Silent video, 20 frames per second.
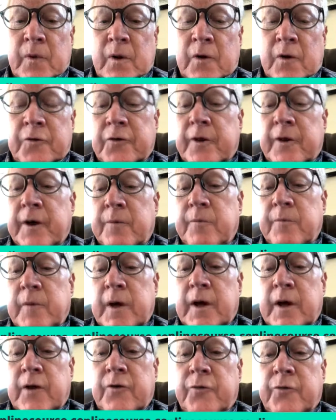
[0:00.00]
So that
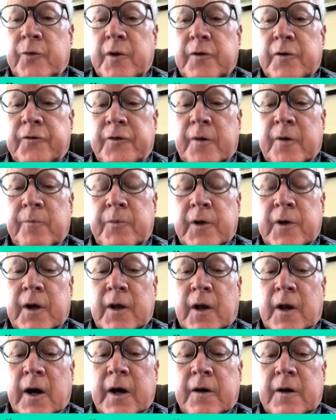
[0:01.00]
means when something
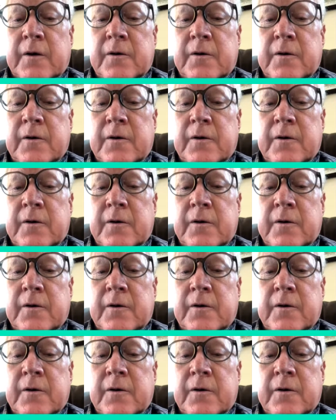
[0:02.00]
like